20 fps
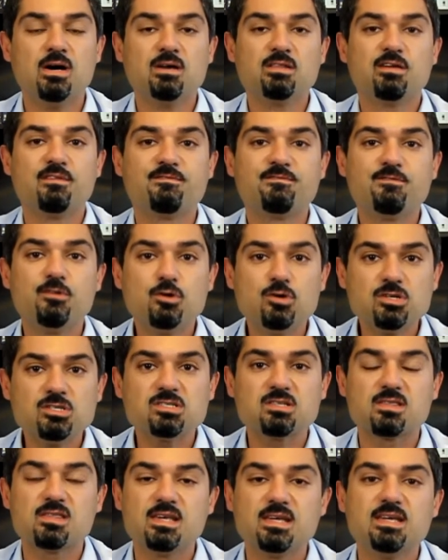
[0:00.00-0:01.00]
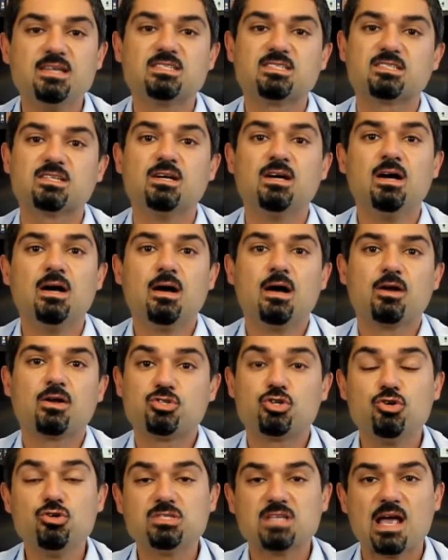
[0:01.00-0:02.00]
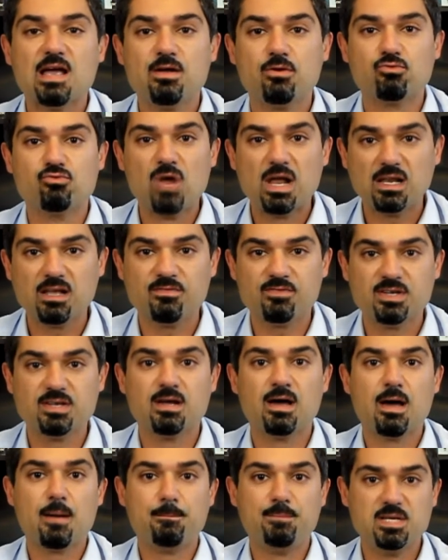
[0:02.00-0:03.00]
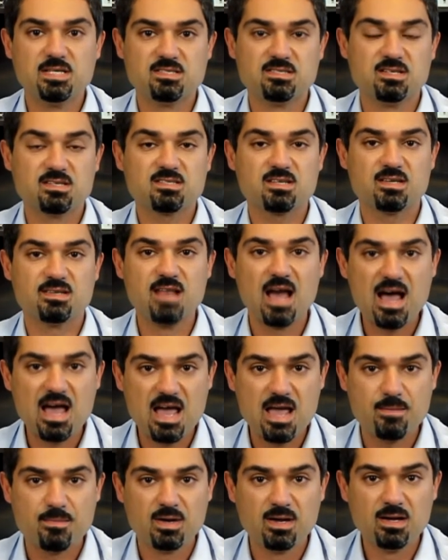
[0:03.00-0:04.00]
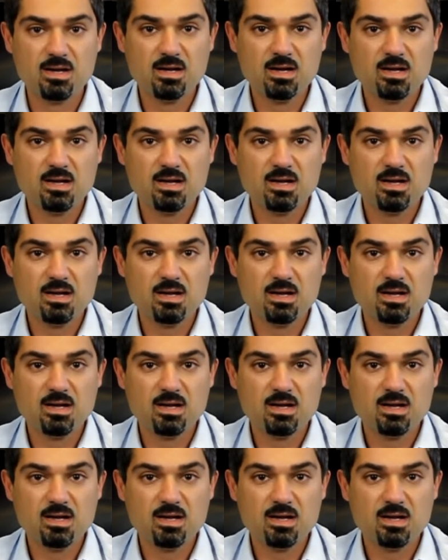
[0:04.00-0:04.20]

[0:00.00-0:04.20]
The first thing is to choose a relevant business name.